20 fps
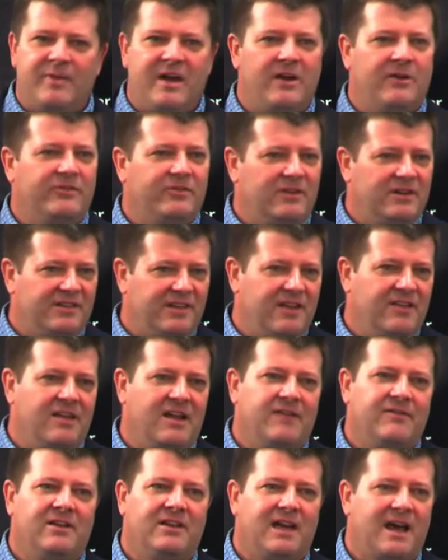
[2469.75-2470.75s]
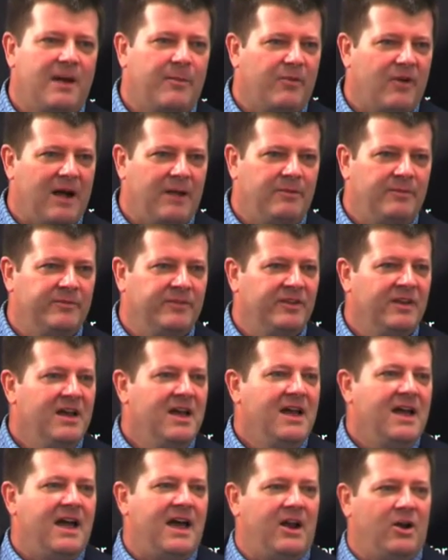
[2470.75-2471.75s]
parents are saying they're having a lot of problems
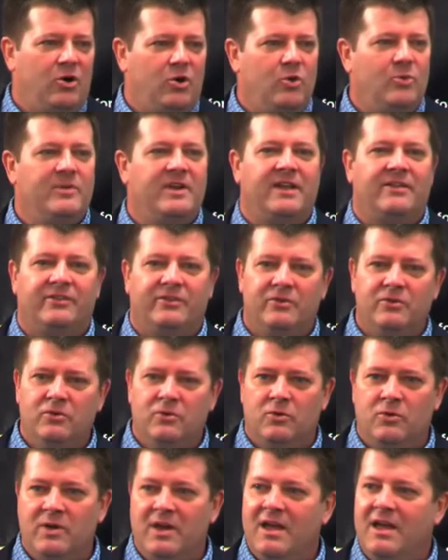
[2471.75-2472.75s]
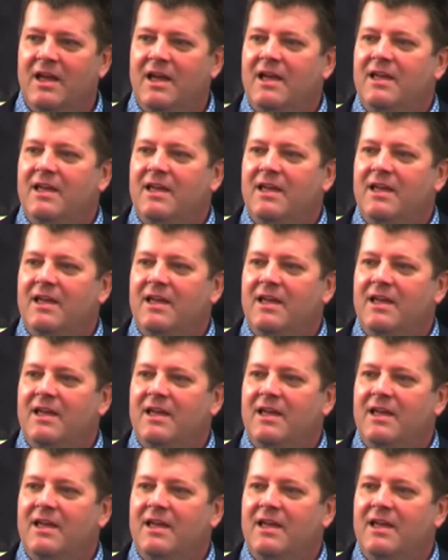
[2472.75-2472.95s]
at home and at school,